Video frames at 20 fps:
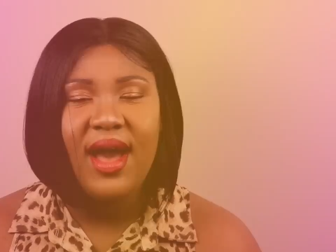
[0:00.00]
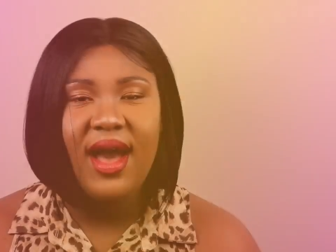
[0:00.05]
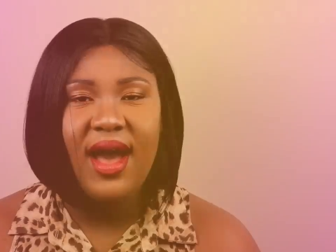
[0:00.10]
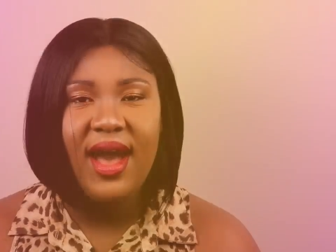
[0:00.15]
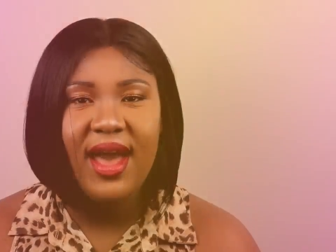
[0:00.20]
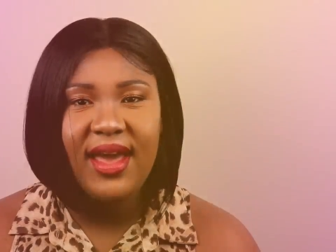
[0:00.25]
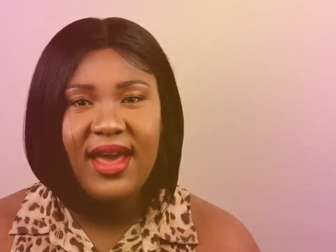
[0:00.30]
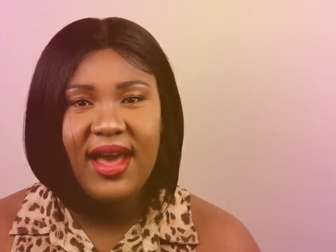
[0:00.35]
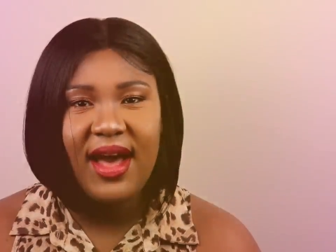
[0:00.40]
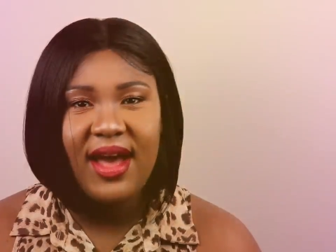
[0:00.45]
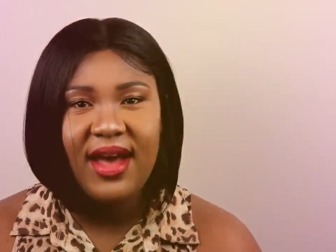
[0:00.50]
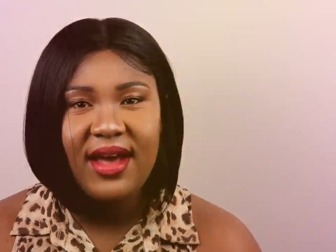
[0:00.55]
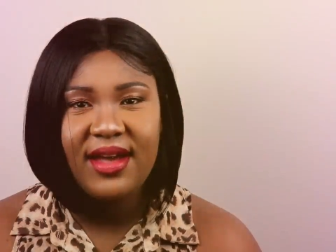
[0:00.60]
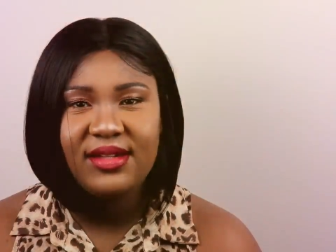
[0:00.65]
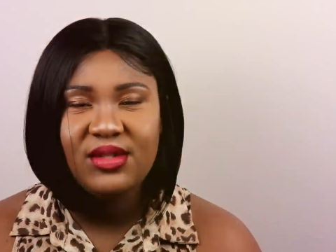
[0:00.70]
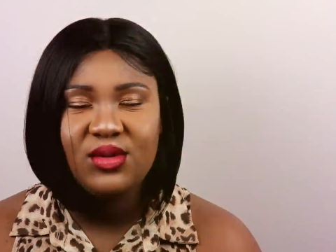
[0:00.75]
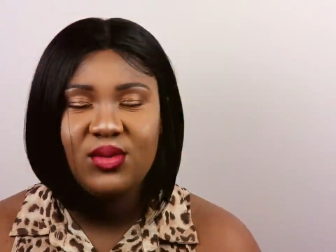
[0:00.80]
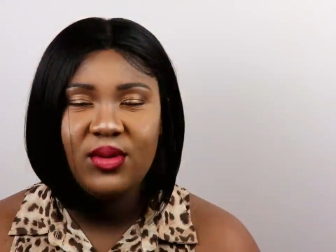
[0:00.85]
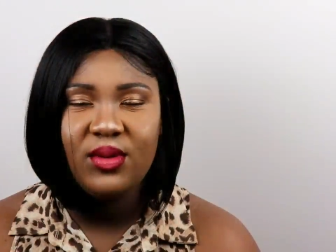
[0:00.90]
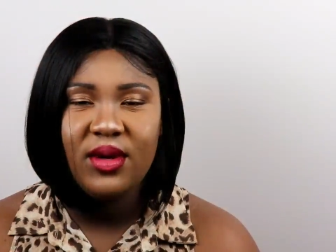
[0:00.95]
Hi
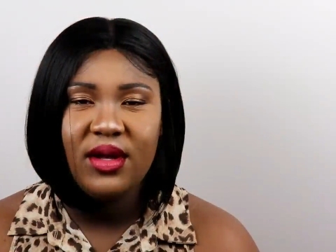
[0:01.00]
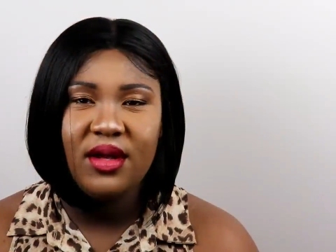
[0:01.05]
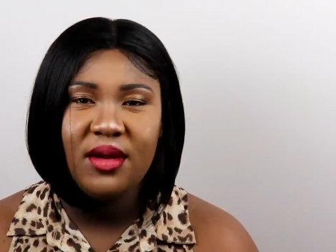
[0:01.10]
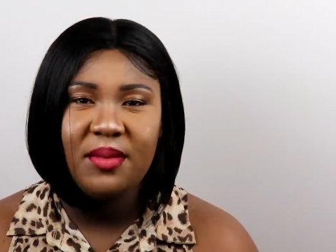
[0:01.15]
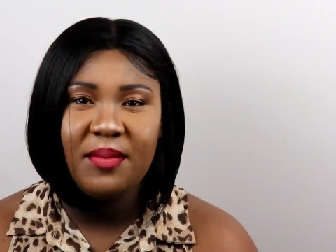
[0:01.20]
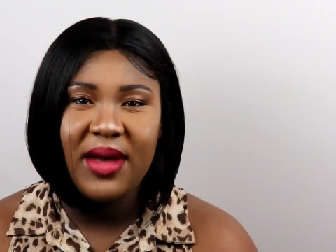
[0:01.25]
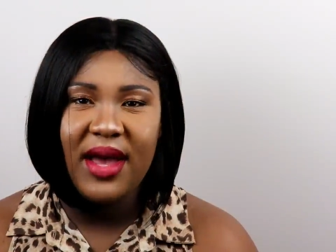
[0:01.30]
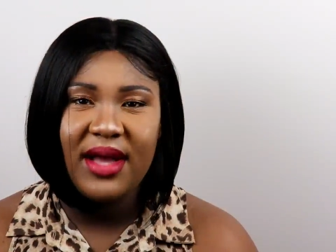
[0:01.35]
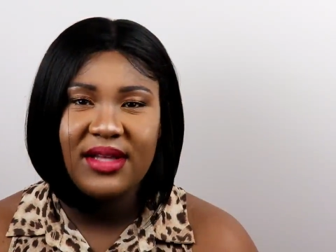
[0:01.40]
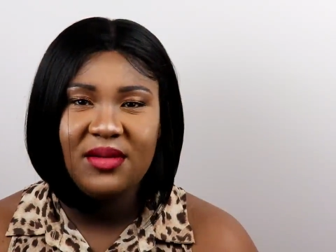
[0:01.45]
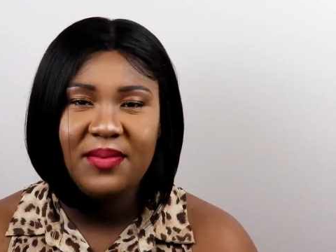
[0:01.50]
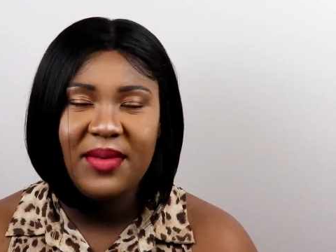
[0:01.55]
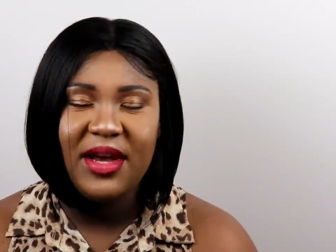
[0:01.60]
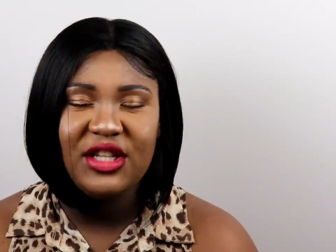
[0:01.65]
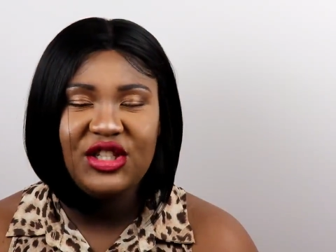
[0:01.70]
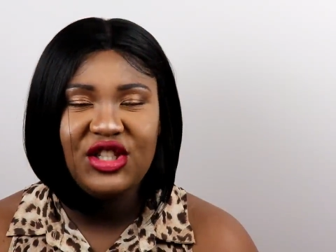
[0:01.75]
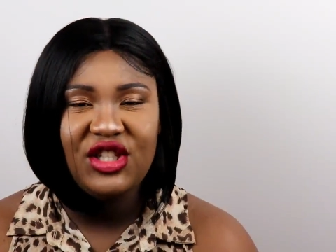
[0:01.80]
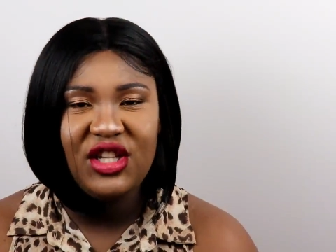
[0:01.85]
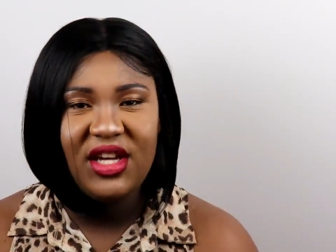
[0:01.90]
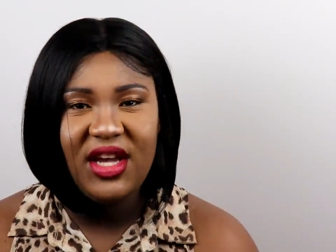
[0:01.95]
guys, welcome back to
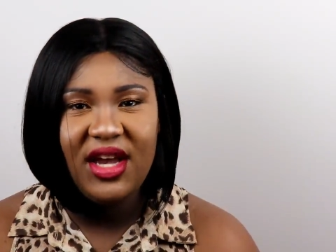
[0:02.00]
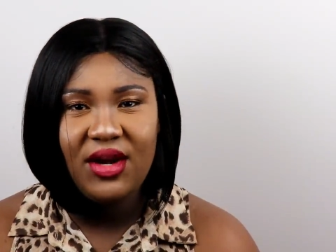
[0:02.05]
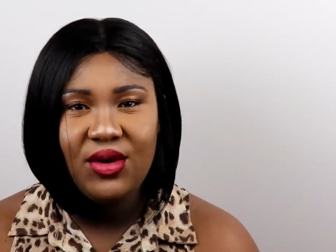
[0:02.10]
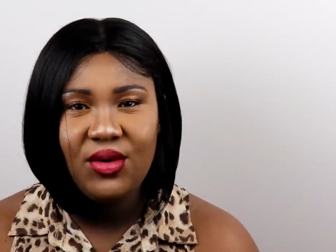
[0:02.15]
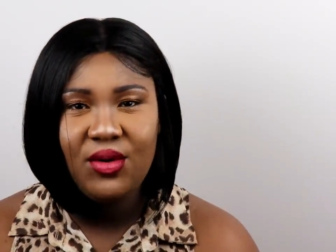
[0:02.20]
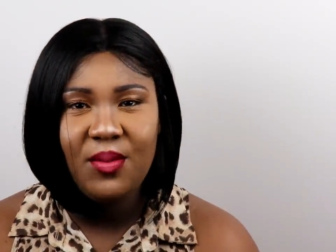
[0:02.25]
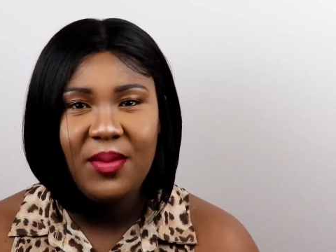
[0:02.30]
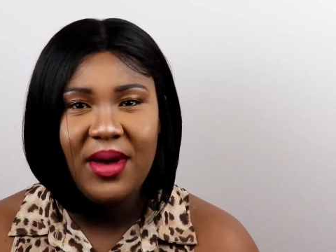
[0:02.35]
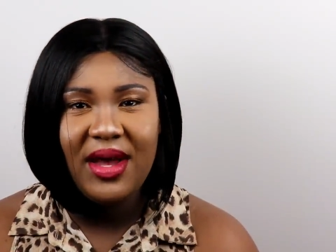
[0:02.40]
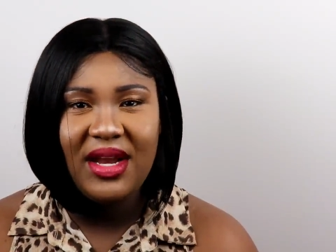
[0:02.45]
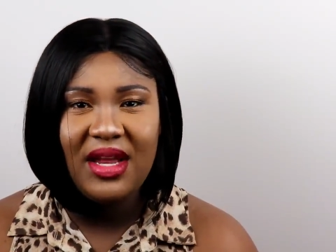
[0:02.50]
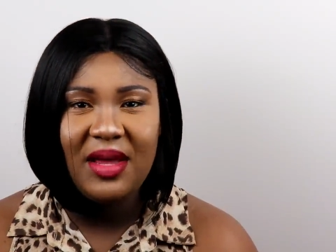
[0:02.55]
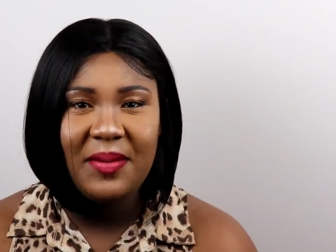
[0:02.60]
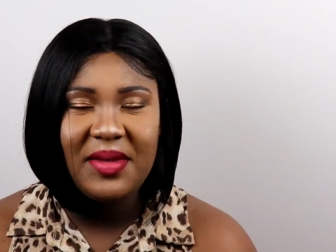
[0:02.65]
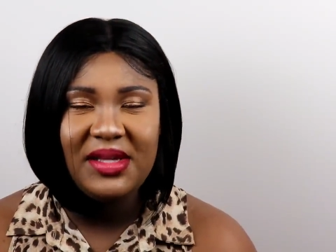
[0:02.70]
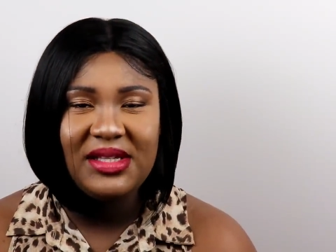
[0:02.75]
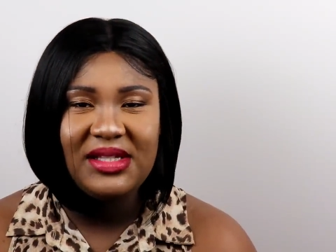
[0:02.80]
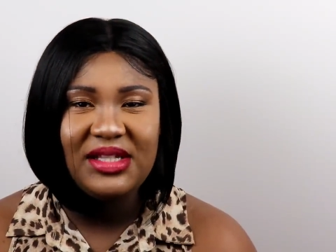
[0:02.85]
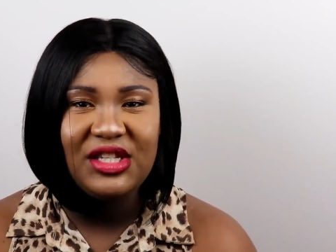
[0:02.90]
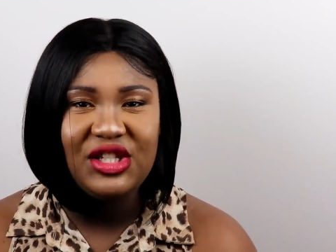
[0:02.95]
my channel. My name
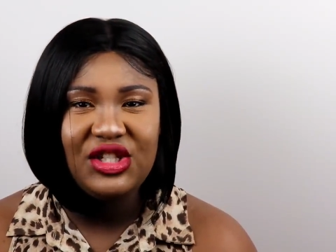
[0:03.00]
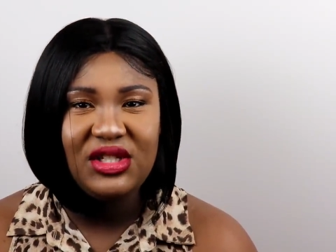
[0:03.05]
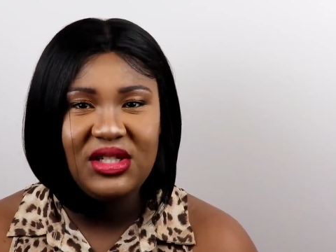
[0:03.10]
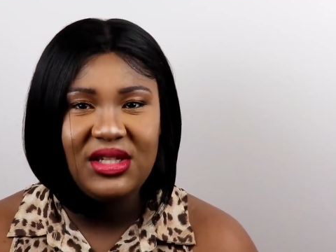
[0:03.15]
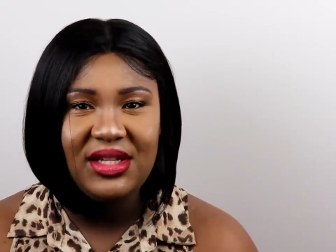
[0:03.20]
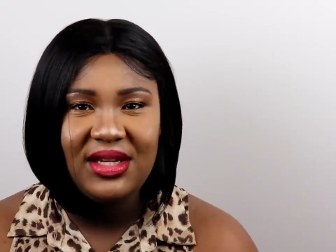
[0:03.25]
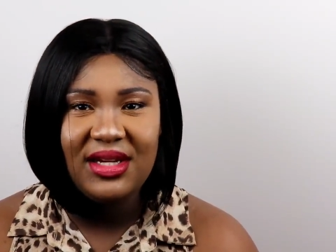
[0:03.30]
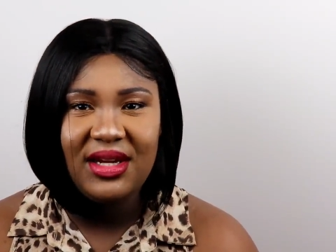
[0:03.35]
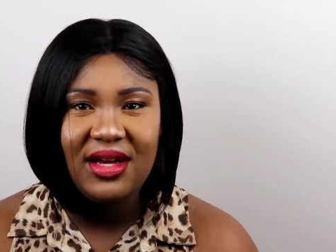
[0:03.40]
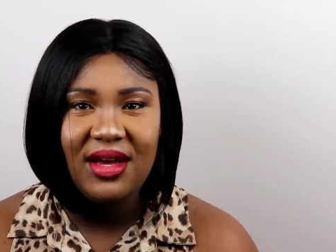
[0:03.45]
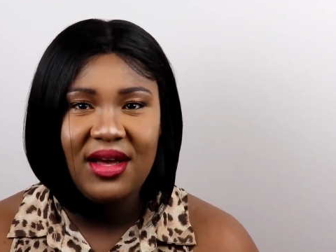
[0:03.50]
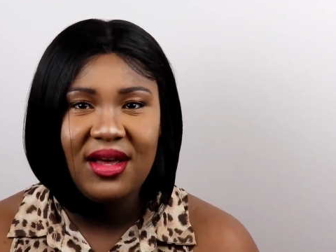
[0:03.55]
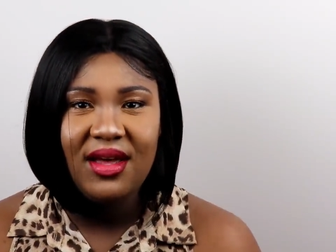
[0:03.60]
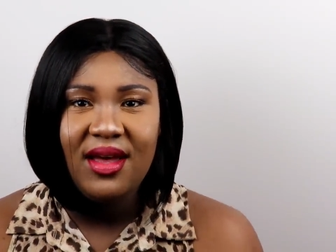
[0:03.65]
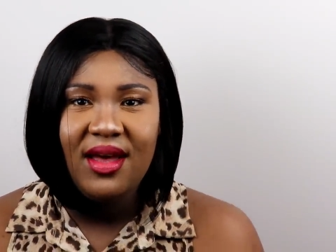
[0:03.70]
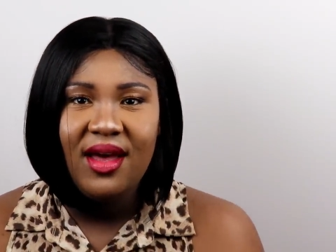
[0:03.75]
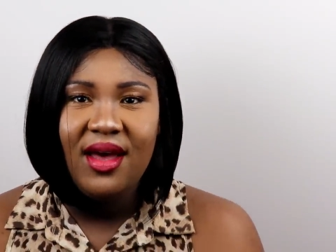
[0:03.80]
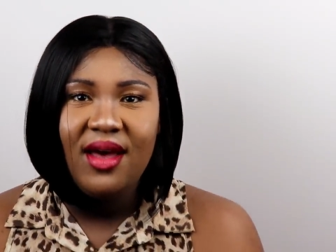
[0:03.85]
is Tashina.